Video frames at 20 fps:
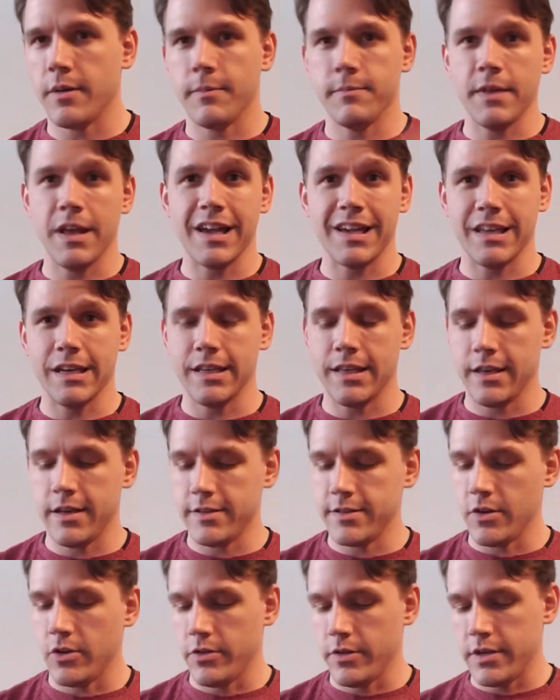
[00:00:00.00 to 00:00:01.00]
I'm not going to get
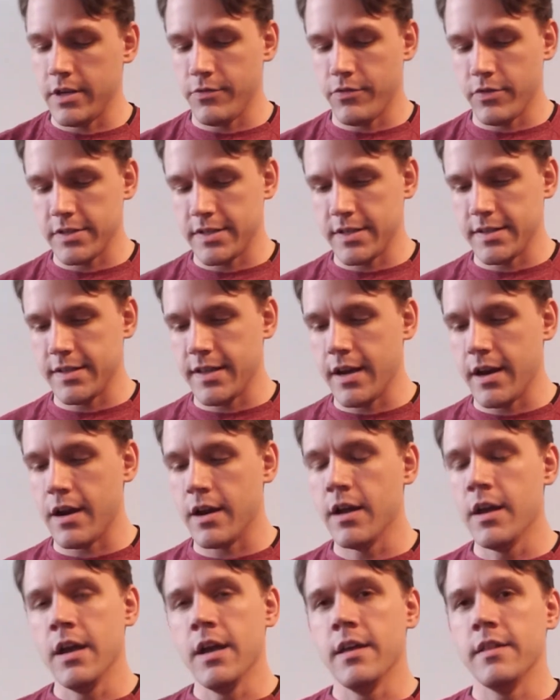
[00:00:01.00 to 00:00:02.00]
into all the differences there.